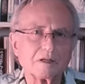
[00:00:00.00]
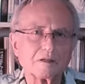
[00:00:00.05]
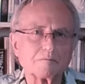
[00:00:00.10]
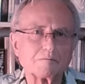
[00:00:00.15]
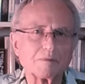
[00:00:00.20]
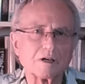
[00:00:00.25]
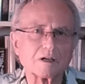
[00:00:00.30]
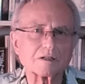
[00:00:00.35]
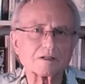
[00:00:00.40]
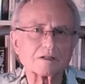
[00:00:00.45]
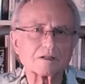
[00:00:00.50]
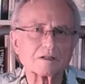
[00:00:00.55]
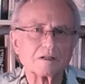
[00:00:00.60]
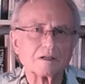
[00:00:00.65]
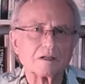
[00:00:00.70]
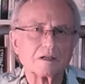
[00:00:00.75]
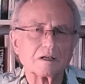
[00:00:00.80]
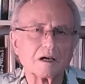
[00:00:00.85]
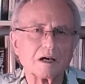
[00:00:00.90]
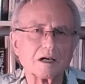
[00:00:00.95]
But
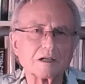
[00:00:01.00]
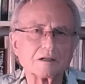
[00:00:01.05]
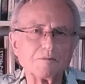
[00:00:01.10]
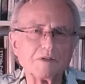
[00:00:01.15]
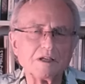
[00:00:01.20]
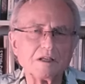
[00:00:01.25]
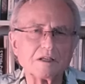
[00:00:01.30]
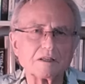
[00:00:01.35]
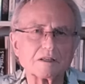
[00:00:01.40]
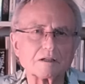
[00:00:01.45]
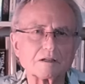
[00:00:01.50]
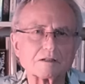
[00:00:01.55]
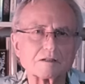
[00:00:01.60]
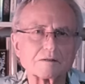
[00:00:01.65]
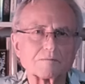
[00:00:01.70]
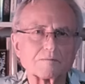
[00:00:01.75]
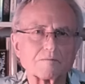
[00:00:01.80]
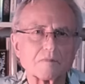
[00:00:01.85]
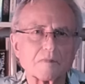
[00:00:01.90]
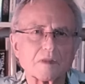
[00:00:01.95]
I mean that
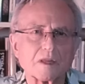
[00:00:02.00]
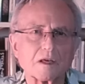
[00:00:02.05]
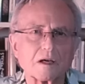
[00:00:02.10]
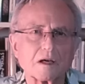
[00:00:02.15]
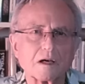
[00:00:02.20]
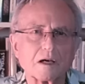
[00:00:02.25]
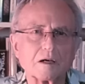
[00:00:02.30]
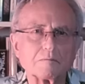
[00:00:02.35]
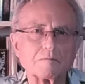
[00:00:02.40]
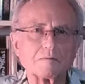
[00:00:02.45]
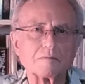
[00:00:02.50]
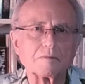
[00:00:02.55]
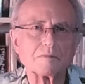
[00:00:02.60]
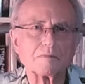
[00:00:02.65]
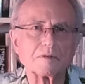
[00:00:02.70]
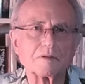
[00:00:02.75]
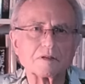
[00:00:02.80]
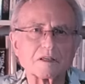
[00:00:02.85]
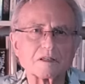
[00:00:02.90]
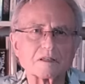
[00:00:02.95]

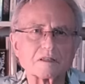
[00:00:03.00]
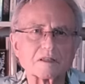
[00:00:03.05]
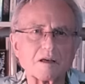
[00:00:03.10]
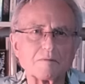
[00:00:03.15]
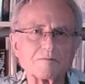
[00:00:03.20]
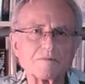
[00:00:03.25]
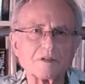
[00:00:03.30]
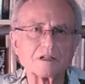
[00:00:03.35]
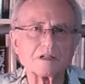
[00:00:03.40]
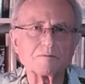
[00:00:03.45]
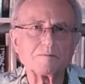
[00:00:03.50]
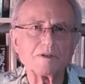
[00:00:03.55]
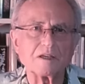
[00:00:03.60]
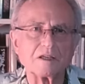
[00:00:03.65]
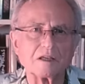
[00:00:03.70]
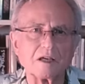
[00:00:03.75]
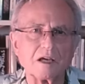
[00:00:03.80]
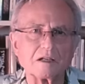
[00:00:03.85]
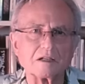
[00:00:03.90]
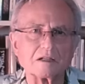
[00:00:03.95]
there's something to be
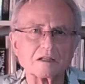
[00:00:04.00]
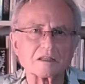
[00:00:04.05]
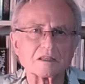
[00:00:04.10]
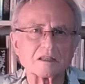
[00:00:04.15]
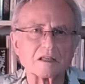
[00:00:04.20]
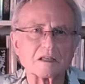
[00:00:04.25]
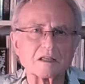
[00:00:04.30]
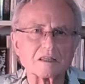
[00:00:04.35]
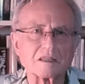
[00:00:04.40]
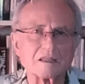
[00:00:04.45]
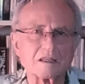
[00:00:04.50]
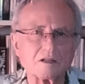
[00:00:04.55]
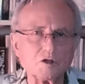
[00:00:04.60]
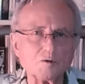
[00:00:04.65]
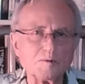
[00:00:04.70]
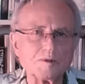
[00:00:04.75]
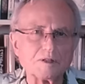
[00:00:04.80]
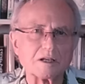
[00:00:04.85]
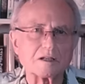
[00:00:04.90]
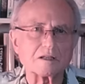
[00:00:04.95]
gained. It's
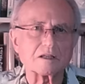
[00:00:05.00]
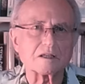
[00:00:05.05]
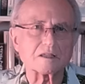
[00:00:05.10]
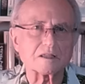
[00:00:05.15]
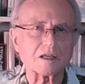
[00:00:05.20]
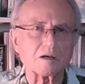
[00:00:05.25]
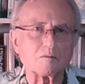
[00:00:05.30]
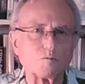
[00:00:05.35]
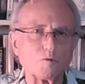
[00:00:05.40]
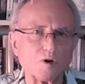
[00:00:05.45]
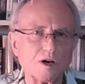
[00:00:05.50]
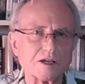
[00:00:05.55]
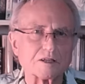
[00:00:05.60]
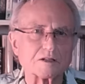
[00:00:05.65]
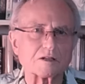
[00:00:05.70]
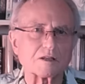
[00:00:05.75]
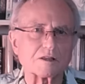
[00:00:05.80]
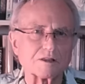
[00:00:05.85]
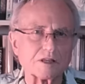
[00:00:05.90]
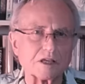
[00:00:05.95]
illuminating in some ways
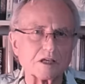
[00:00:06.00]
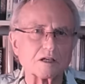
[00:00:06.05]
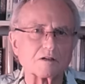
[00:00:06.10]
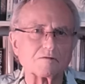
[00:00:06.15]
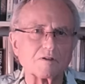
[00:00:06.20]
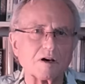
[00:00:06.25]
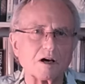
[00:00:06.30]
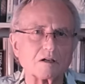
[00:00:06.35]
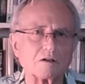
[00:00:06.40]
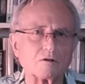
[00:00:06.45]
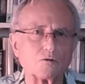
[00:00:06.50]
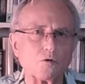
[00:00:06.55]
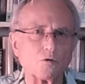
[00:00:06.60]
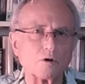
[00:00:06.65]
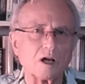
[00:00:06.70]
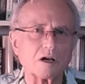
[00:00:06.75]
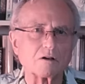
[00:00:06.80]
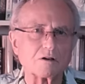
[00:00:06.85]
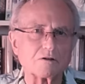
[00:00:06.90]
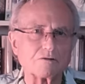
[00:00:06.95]
to think of all
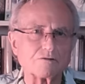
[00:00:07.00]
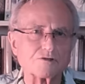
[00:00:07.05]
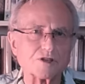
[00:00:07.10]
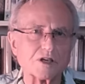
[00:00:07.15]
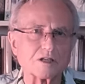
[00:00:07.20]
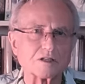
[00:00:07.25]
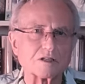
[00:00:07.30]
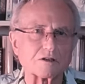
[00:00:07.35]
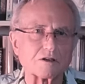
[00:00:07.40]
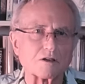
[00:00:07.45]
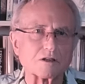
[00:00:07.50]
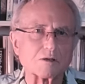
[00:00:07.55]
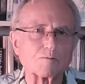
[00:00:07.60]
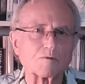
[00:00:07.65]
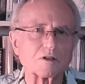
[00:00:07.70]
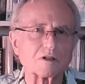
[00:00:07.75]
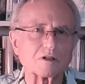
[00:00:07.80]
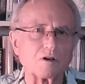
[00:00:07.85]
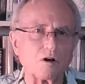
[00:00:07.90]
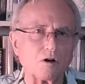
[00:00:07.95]
our own genes as though they
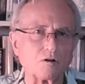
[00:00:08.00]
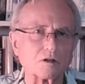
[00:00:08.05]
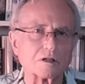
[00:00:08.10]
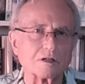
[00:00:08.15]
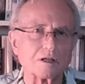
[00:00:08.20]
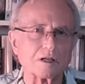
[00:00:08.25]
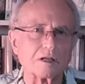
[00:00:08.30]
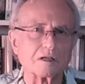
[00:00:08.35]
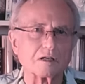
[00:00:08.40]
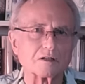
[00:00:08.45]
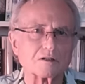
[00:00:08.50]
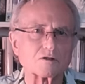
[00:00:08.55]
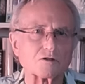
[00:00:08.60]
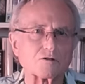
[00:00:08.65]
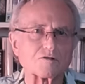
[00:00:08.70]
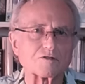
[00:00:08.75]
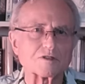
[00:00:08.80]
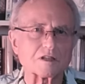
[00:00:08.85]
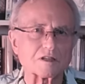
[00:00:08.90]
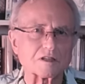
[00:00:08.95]
were a colony, a sort
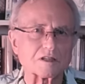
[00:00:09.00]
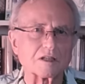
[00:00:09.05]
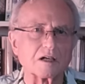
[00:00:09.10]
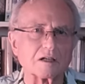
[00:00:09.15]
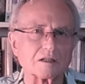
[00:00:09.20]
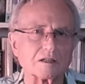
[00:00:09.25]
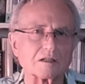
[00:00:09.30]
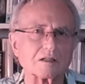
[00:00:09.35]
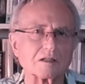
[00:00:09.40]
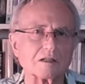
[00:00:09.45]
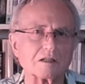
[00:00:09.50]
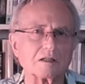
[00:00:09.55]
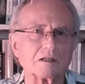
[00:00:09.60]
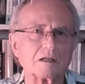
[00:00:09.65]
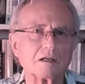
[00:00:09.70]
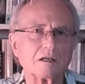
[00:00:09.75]
of society